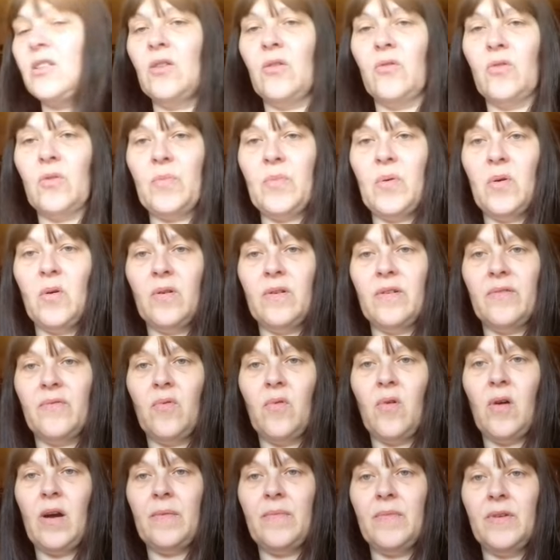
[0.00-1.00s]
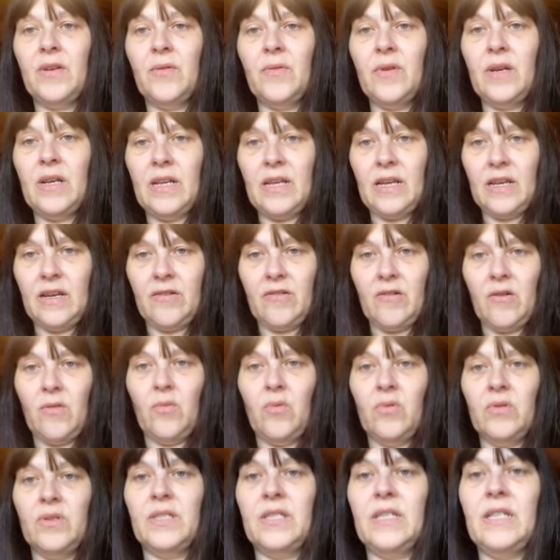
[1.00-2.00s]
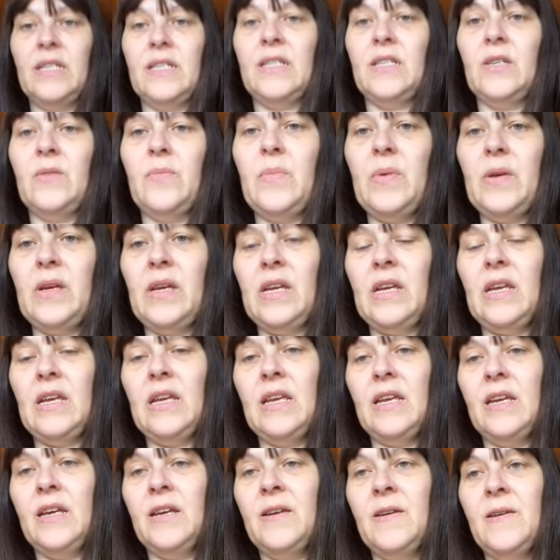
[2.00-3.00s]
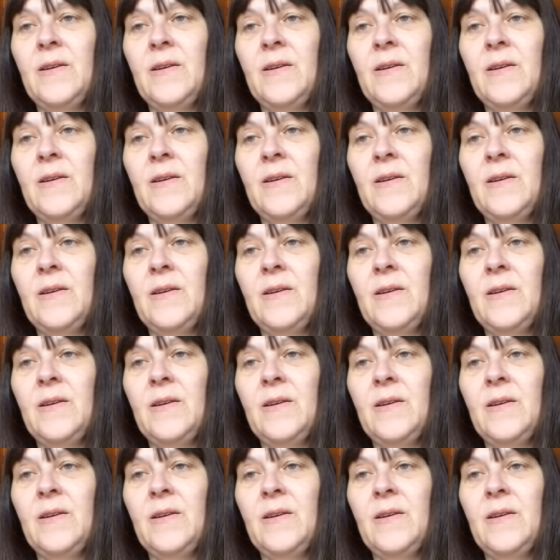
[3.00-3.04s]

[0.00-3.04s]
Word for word: not the point of what I'm doing here. I want it to be,